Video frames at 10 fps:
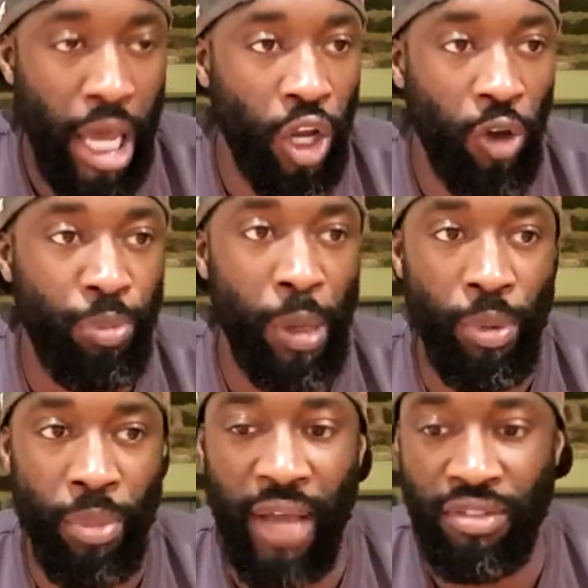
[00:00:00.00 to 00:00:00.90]
A lot of people
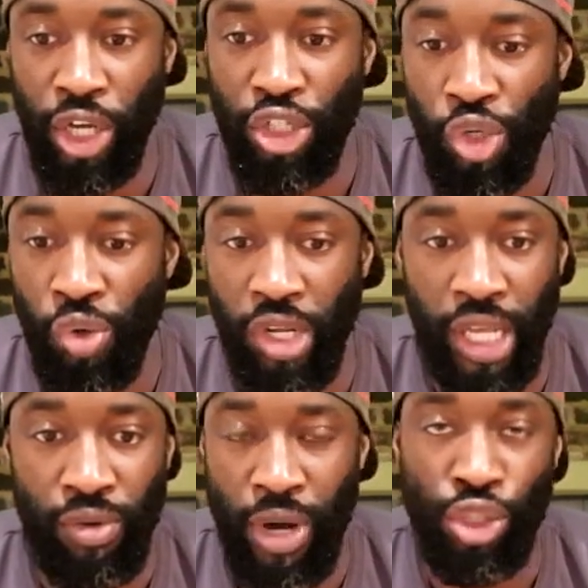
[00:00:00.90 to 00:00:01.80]
might have started tuning
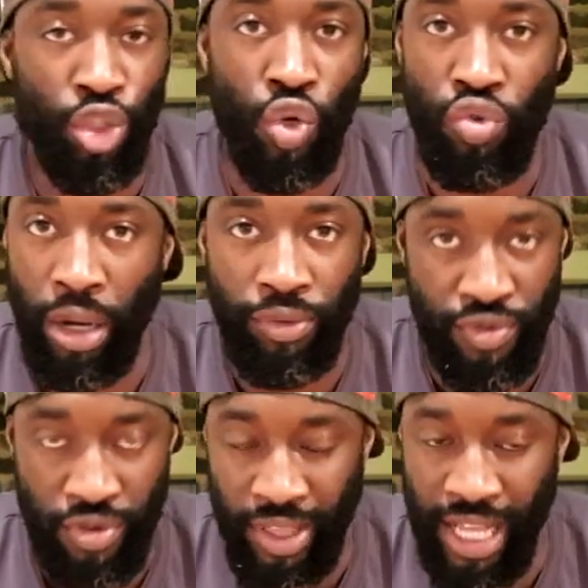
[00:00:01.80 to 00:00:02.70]
in round 2, round
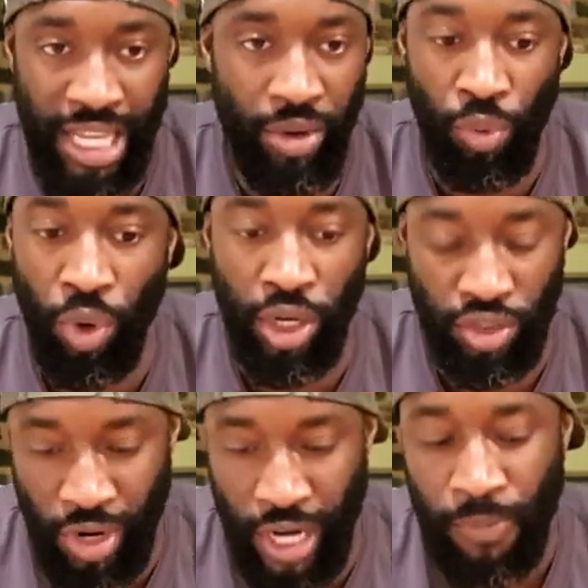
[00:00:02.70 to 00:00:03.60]
3. That's how it works,
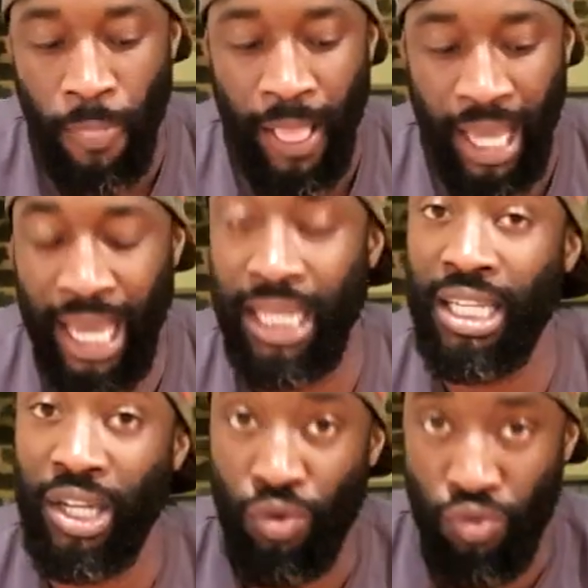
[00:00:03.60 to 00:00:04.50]
right? It
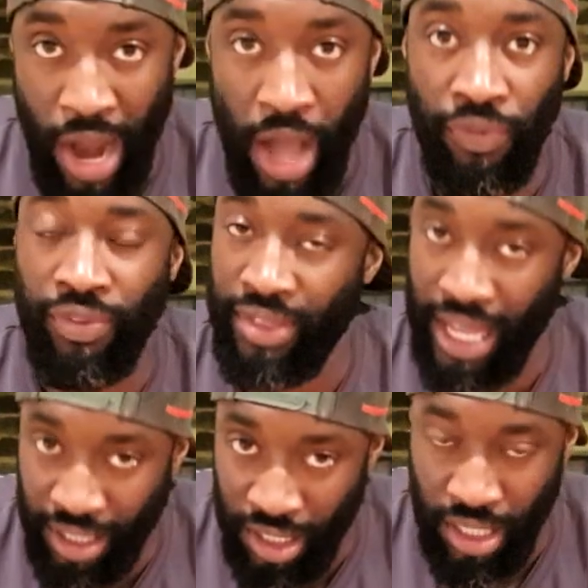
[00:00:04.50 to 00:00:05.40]
ended in a round.
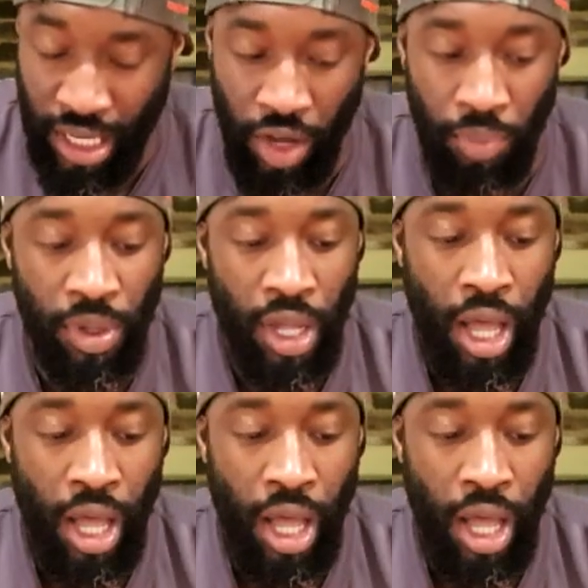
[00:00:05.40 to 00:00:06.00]
That doesn't help.